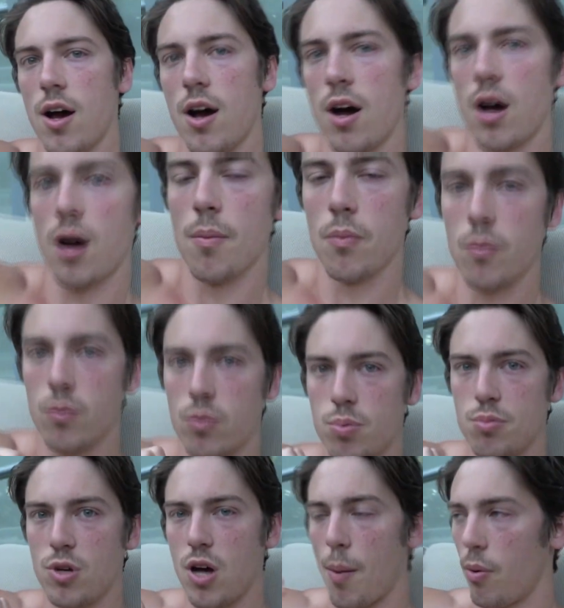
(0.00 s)
Um,
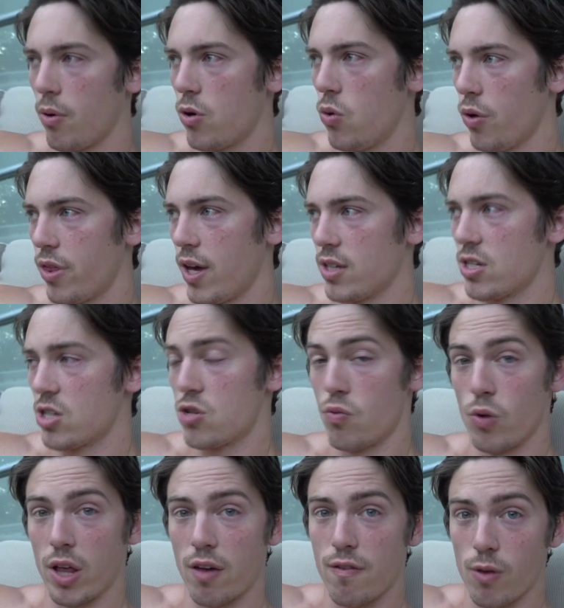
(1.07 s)
couple cool things, it's
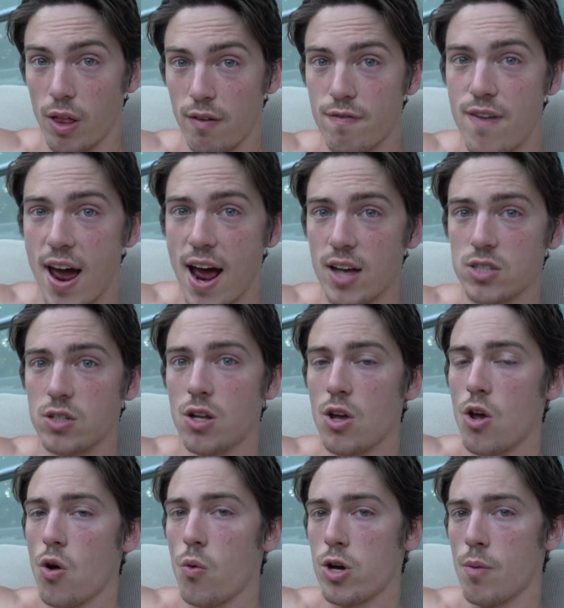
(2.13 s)
really, really fast.
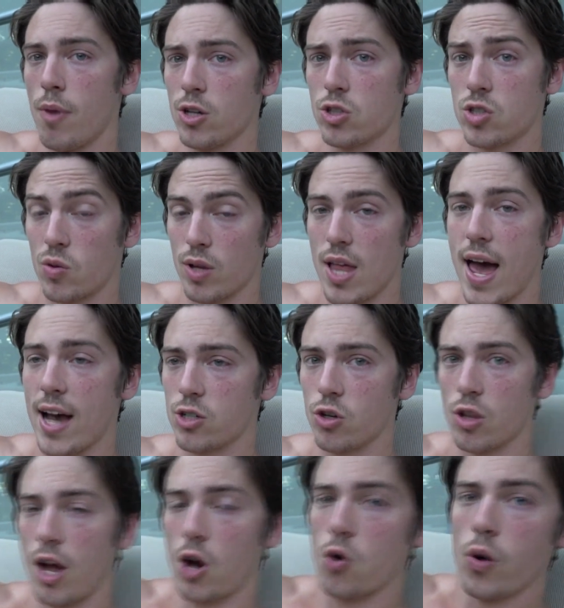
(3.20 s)
When your muscles are relaxed,
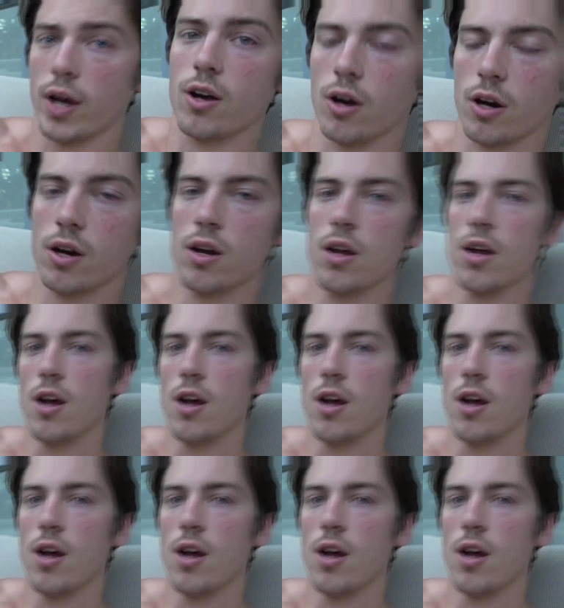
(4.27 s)
you're a lot quicker